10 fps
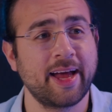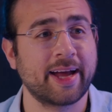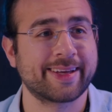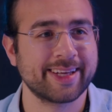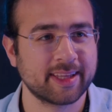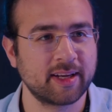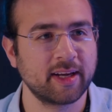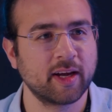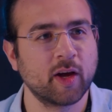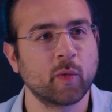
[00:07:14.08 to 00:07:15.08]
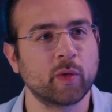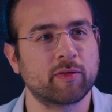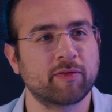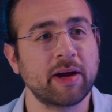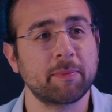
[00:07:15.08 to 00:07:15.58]
Exactly.
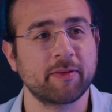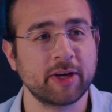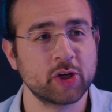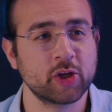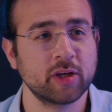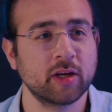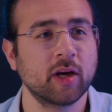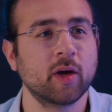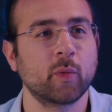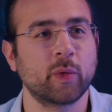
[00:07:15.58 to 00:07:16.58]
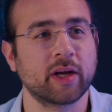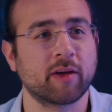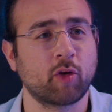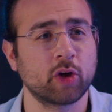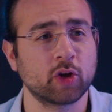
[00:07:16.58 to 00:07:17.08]
With fire prevention, we can
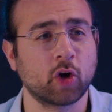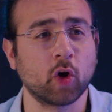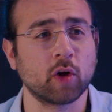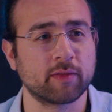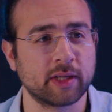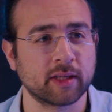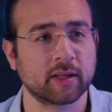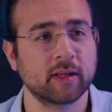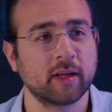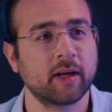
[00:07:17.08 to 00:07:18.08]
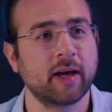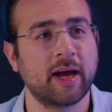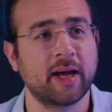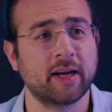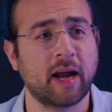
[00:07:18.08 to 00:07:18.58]
avoid all of that.
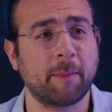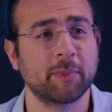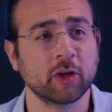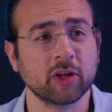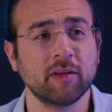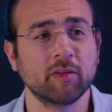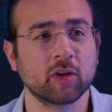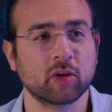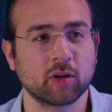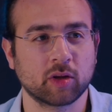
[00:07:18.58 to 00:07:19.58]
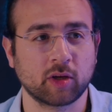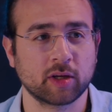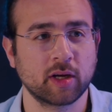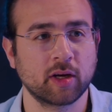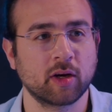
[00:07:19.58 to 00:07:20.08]
And I'm not even
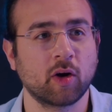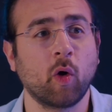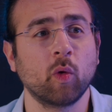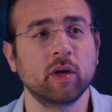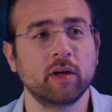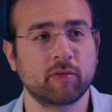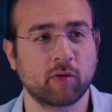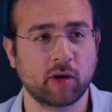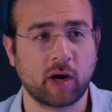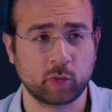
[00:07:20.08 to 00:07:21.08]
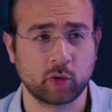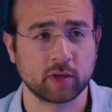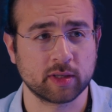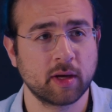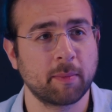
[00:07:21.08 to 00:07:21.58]
talking only for
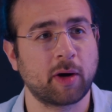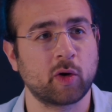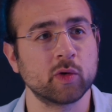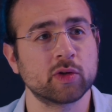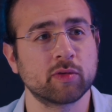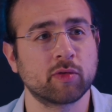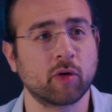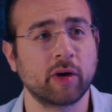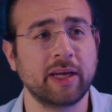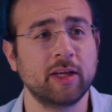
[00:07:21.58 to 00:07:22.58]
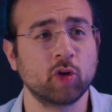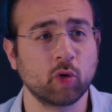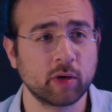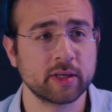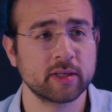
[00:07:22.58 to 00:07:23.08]
outdoors, but also for
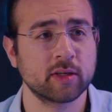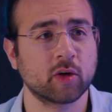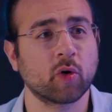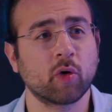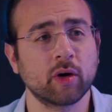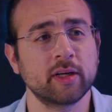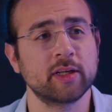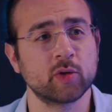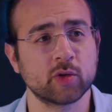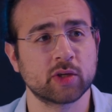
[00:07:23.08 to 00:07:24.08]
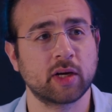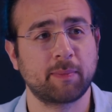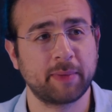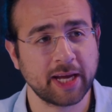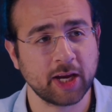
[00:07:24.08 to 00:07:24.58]
indoors or industrial
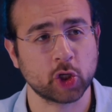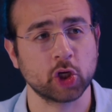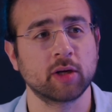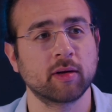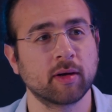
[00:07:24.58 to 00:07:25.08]
application.